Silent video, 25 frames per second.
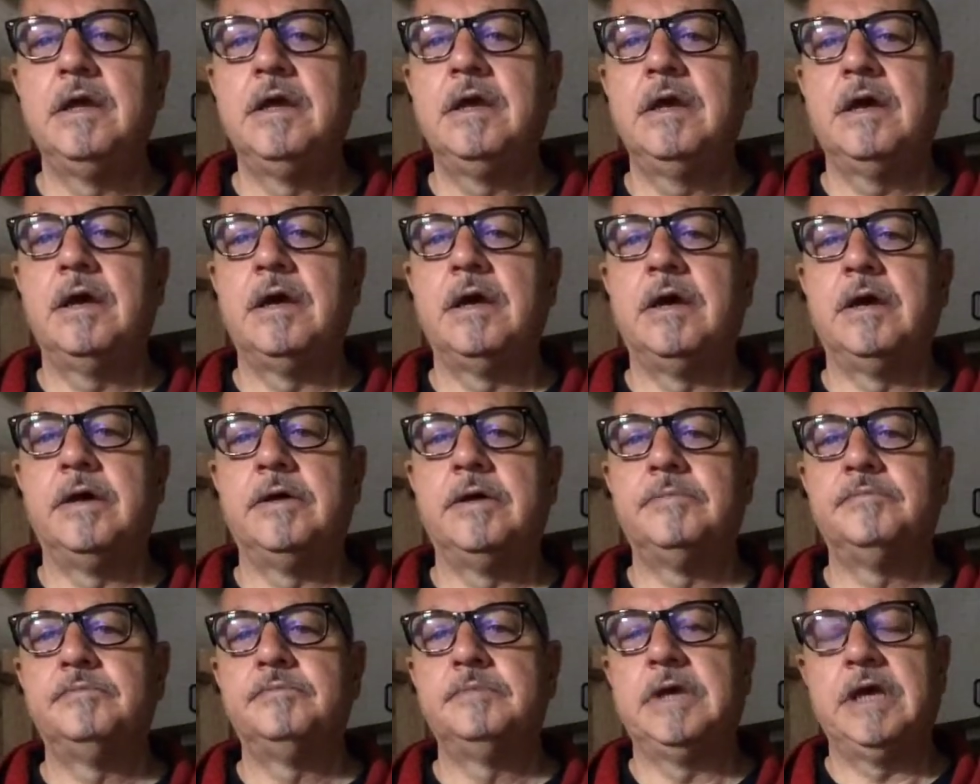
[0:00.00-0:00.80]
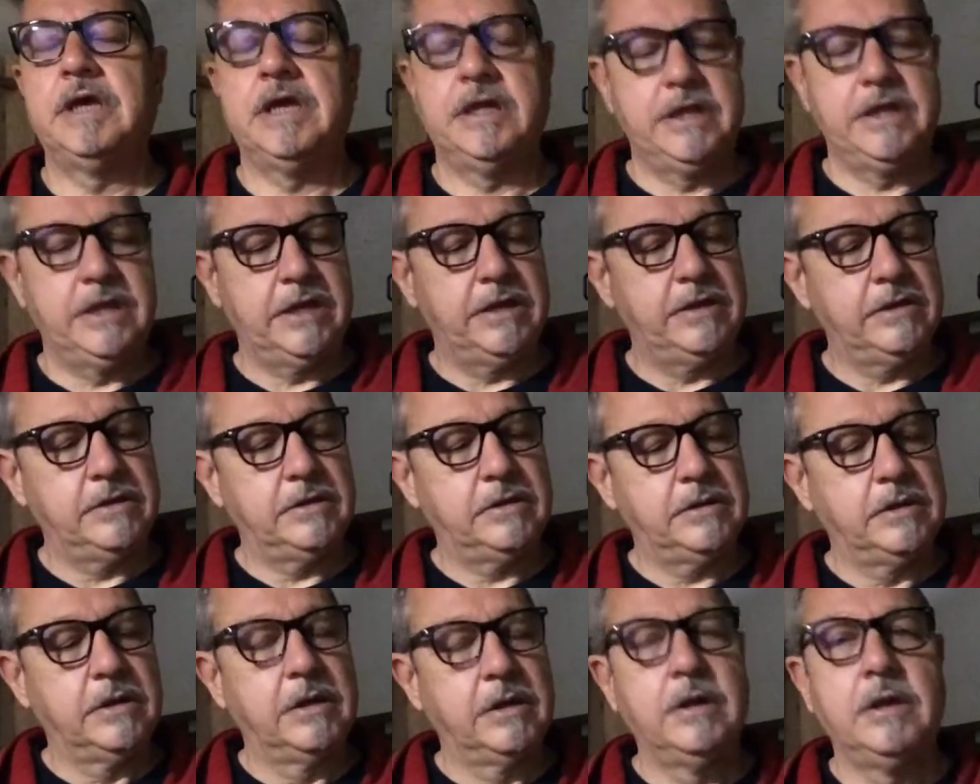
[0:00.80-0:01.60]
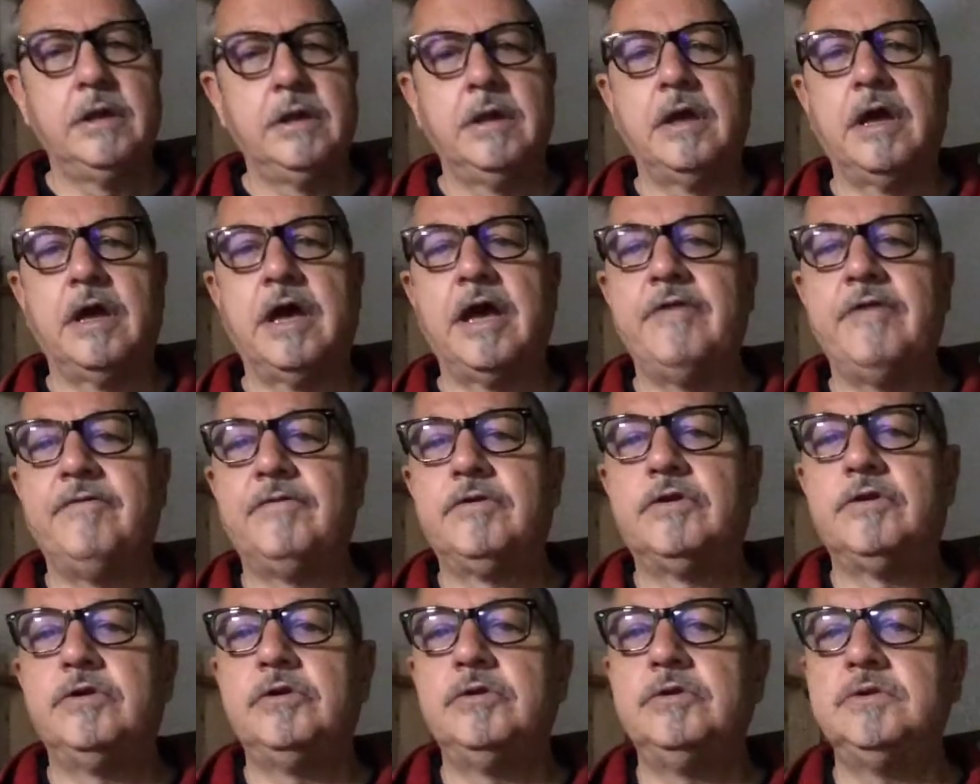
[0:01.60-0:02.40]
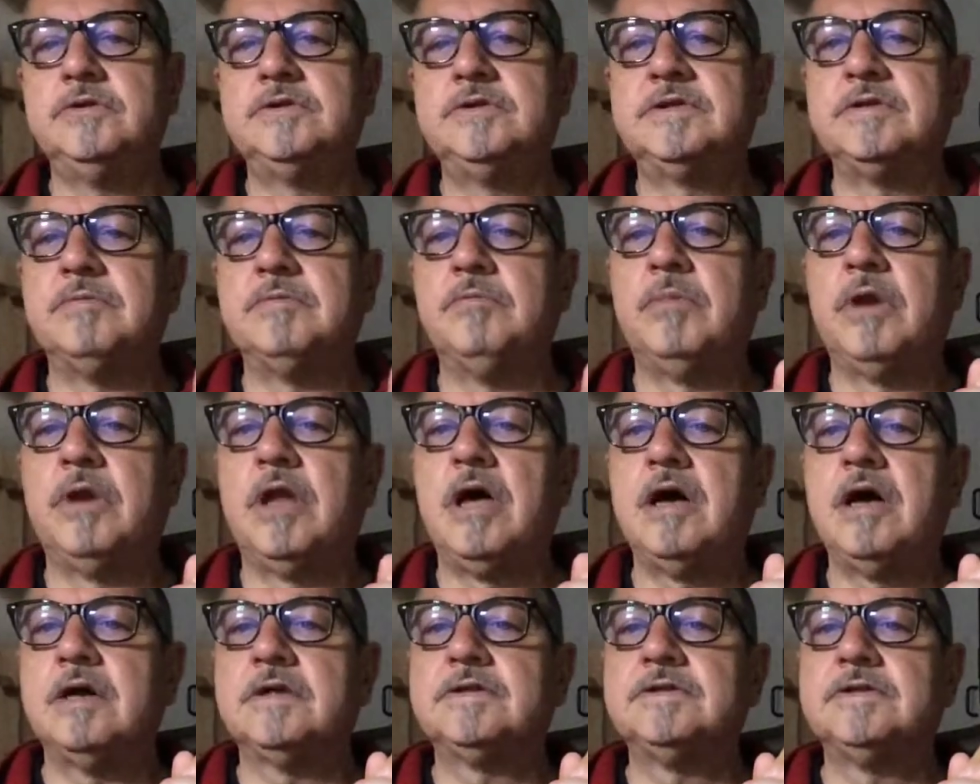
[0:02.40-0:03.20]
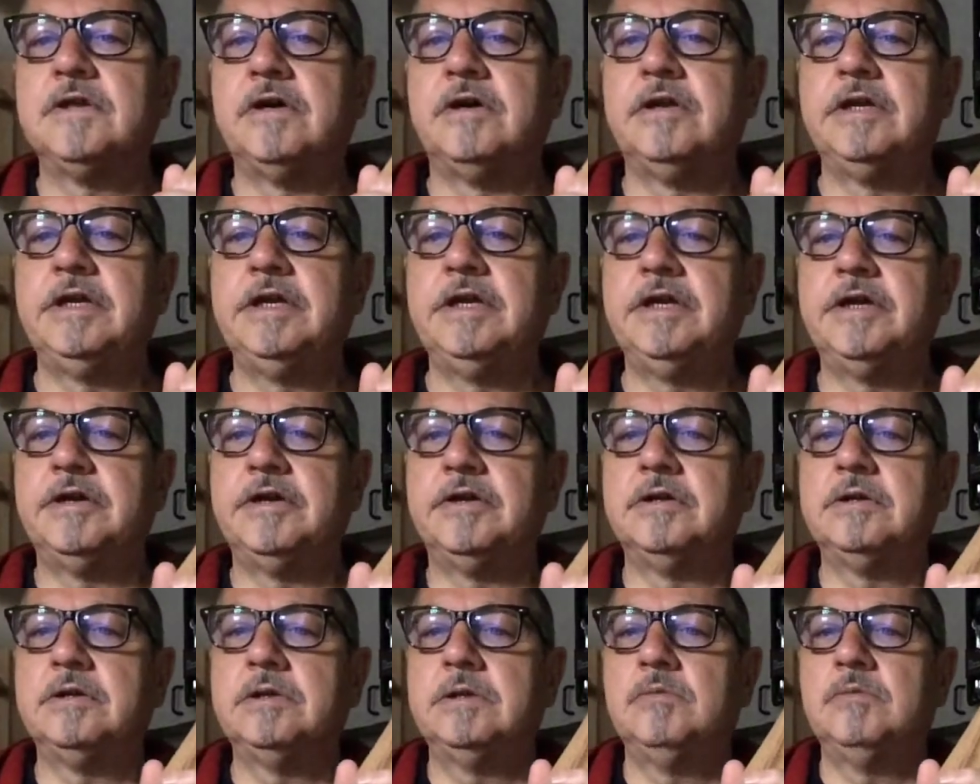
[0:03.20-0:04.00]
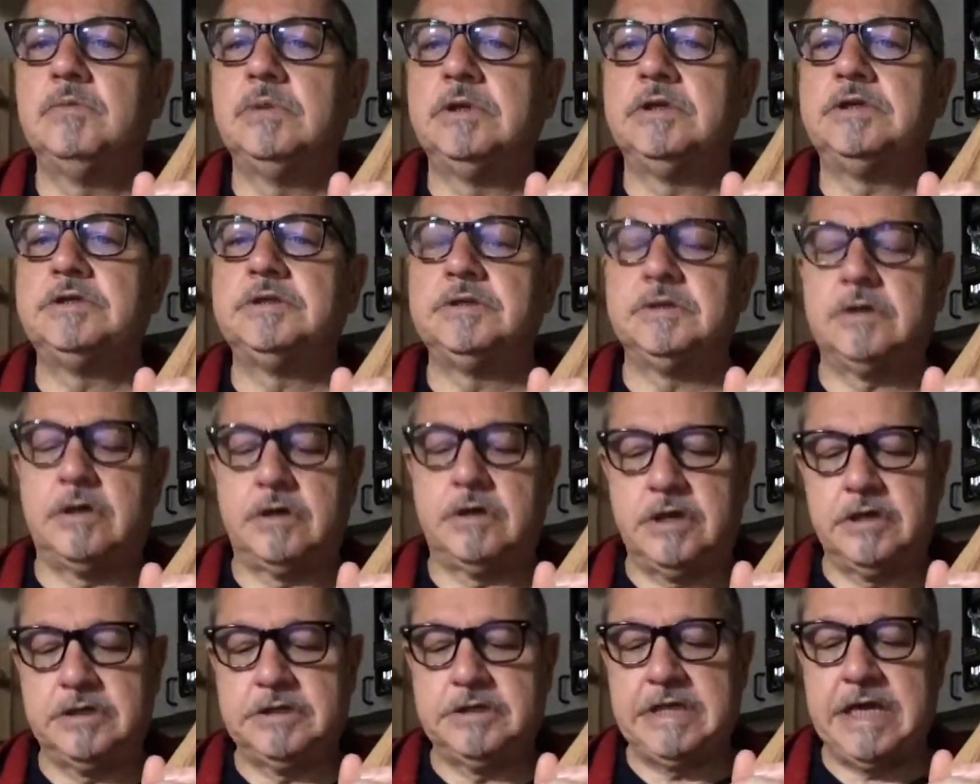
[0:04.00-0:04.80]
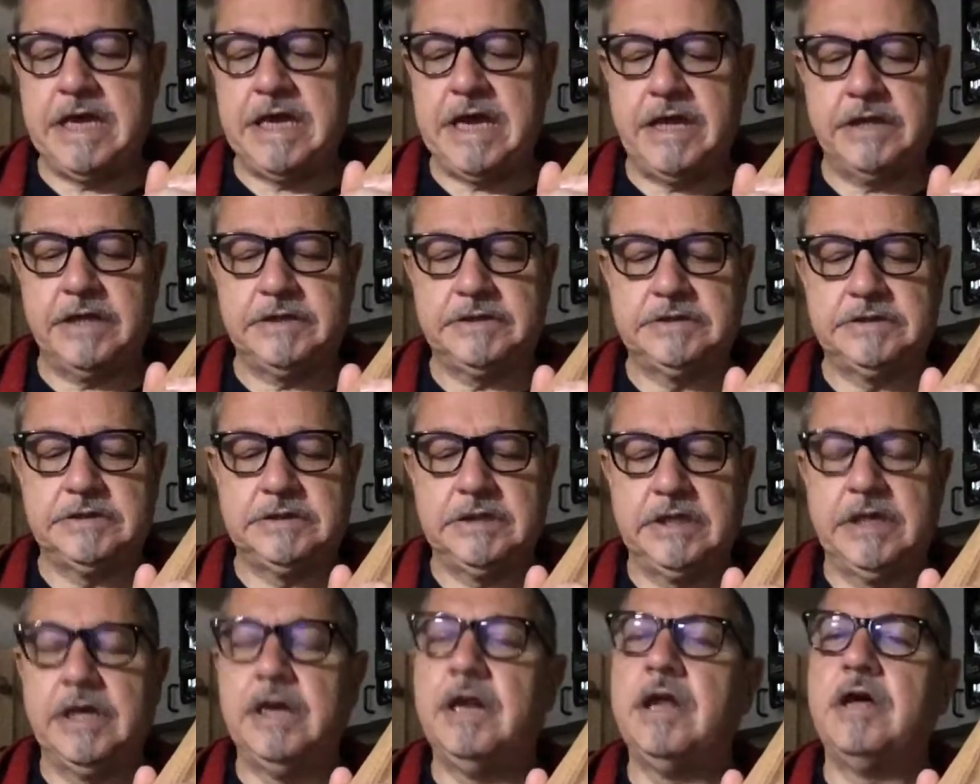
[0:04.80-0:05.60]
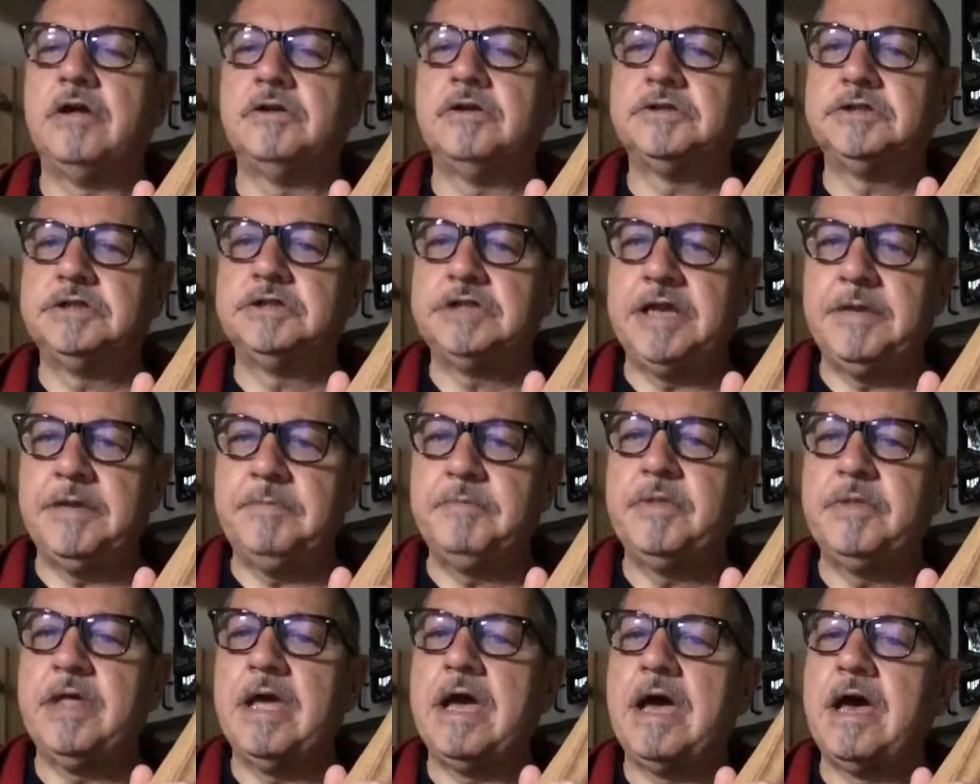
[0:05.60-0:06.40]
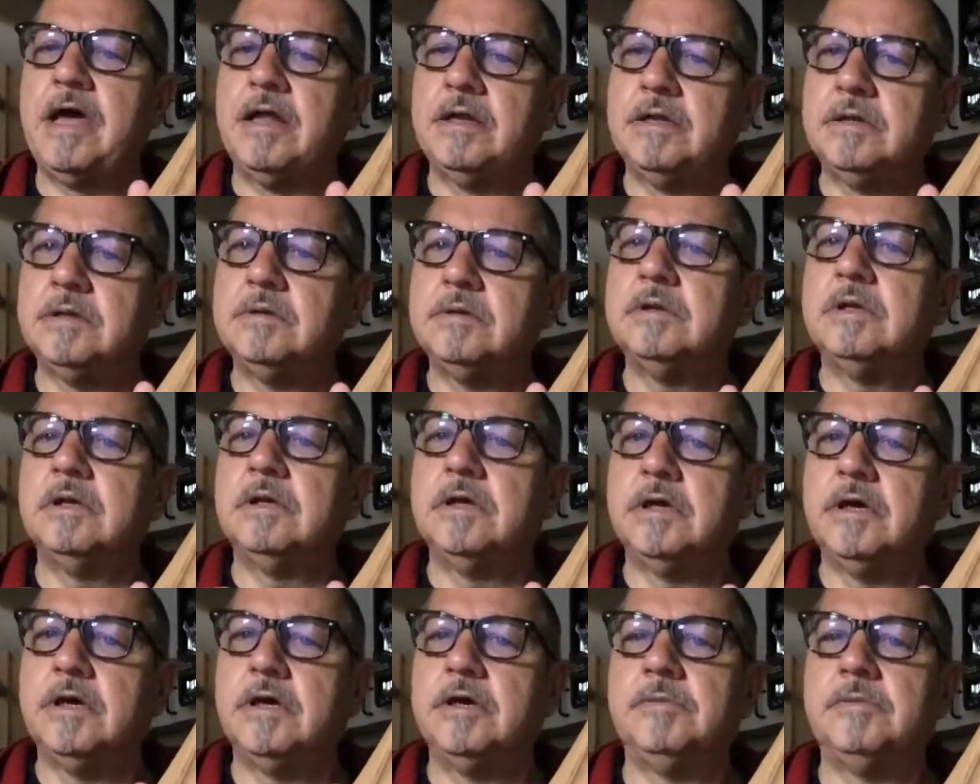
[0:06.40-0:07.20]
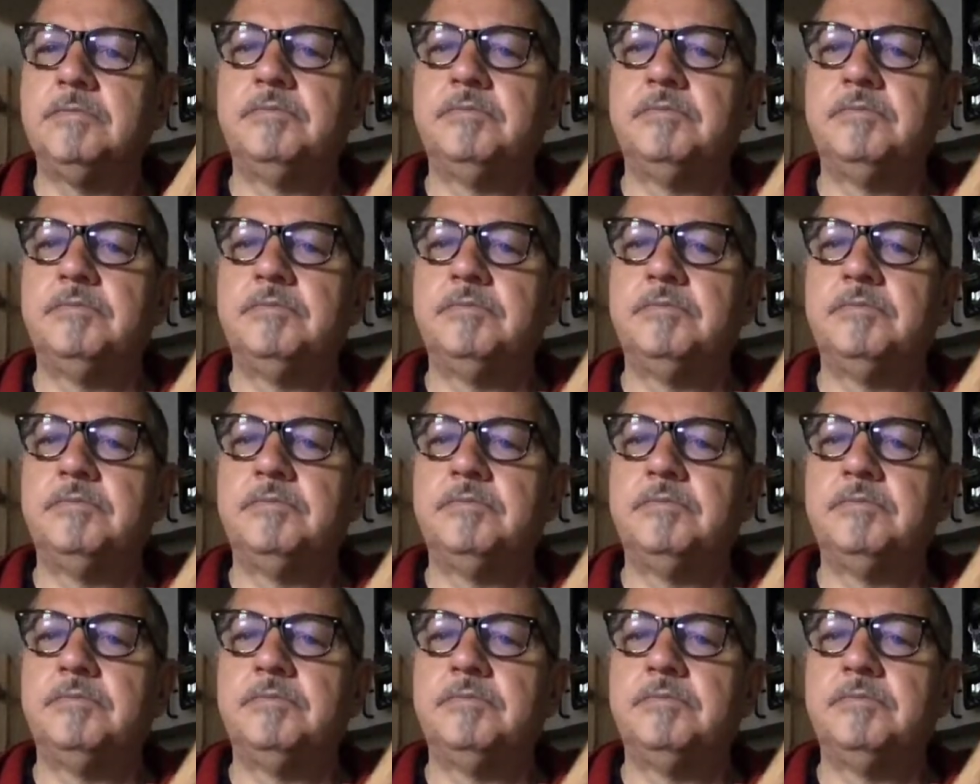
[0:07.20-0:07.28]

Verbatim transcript: Um, and then I've glued some blocks on here which are attached and I'll shape that. Um,